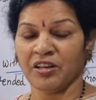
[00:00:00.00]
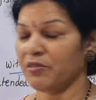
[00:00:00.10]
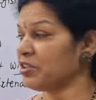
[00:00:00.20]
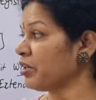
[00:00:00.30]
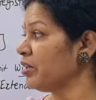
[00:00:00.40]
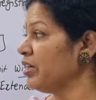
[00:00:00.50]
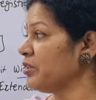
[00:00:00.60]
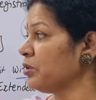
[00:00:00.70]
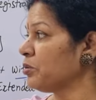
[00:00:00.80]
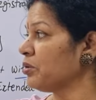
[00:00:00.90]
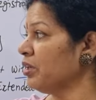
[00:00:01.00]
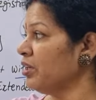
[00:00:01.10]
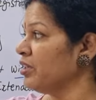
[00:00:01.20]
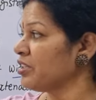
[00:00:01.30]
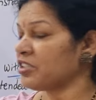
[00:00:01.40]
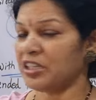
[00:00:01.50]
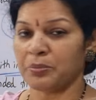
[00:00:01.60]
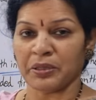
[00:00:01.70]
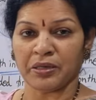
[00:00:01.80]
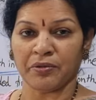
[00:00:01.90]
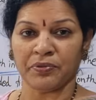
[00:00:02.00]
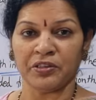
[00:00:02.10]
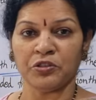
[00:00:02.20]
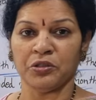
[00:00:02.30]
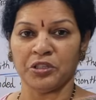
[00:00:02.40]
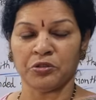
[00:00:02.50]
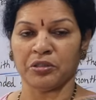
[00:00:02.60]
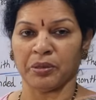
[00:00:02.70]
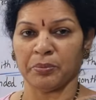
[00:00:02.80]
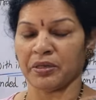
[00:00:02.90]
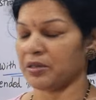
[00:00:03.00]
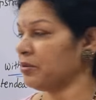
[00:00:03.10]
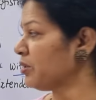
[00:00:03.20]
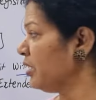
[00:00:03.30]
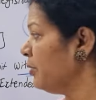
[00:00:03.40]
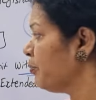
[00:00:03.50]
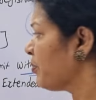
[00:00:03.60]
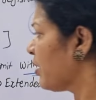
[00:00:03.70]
which are related to the statement of affairs, you need to remember. Okay.